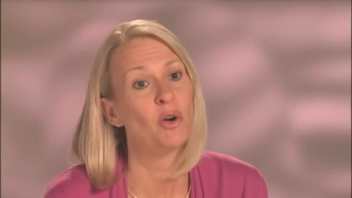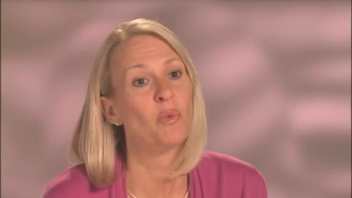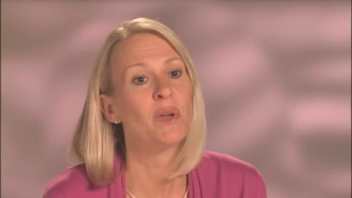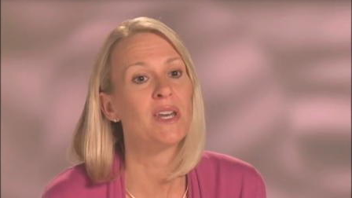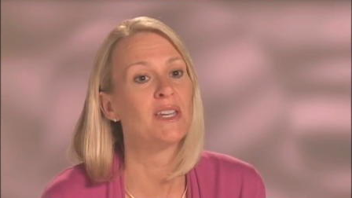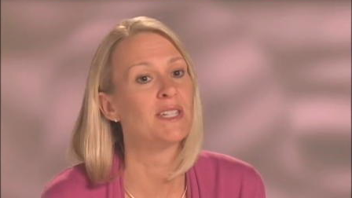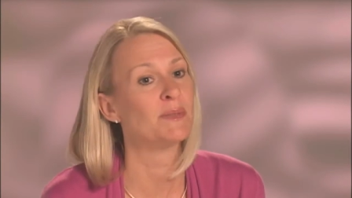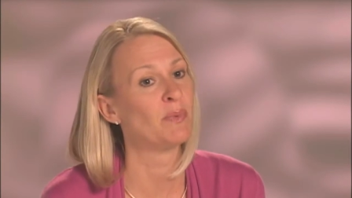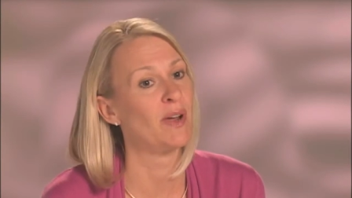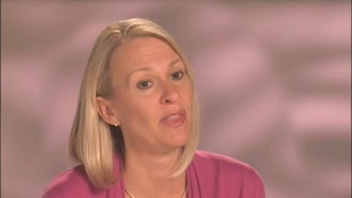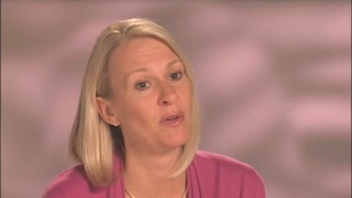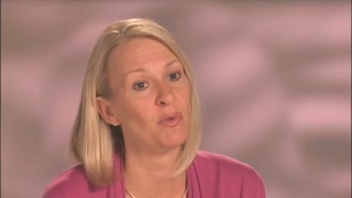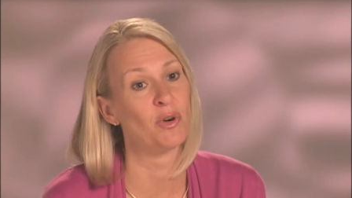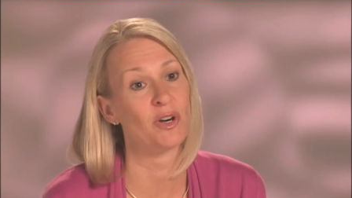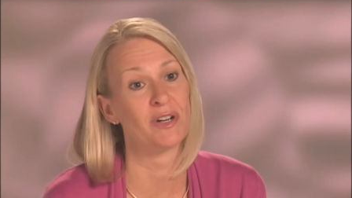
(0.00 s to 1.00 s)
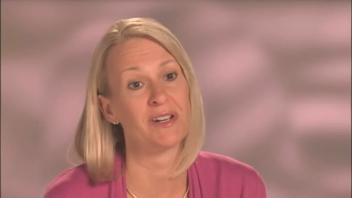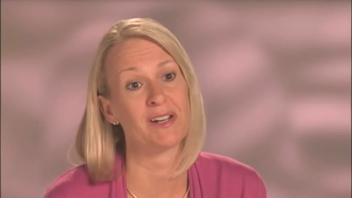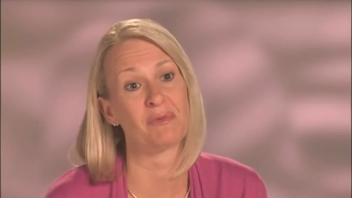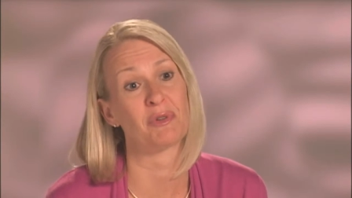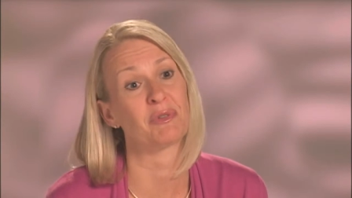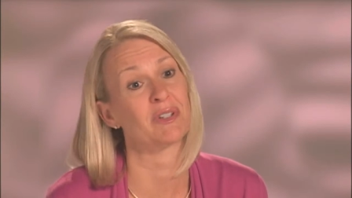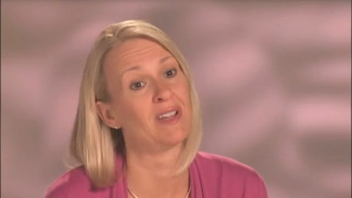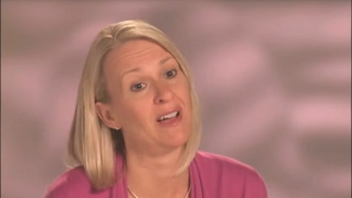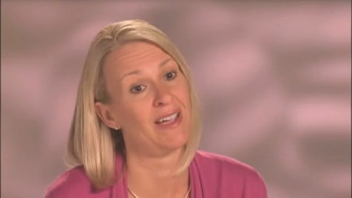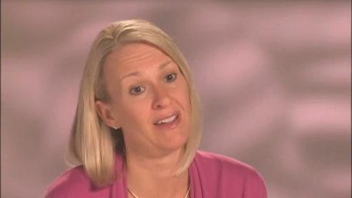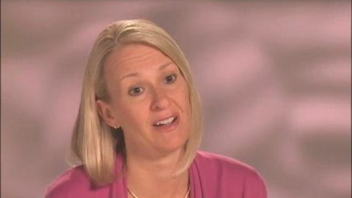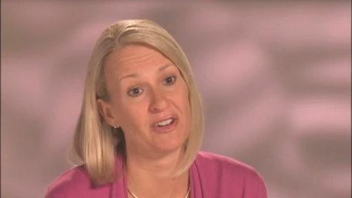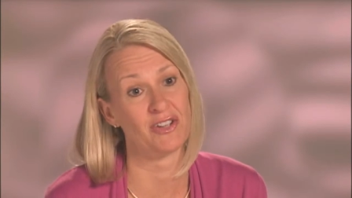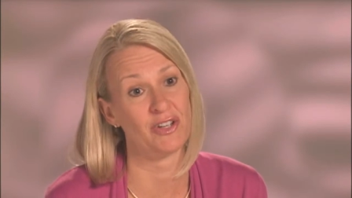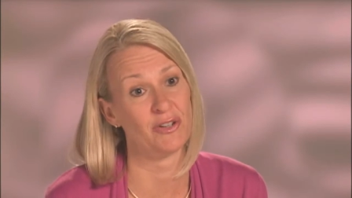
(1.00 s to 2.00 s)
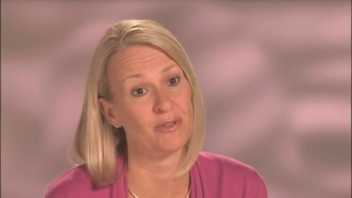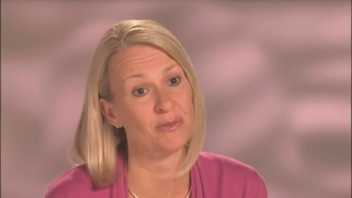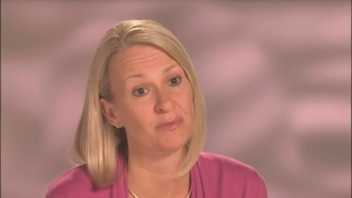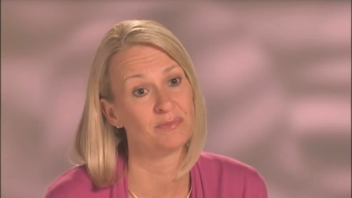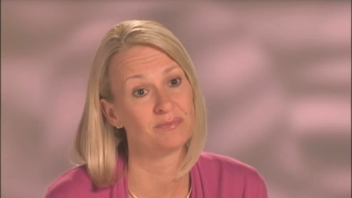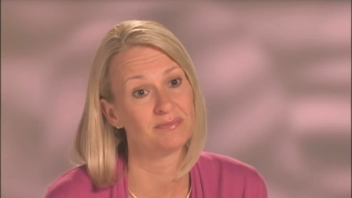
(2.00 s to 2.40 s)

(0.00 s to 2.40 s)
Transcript: We need to spread the word, and we're relying on you.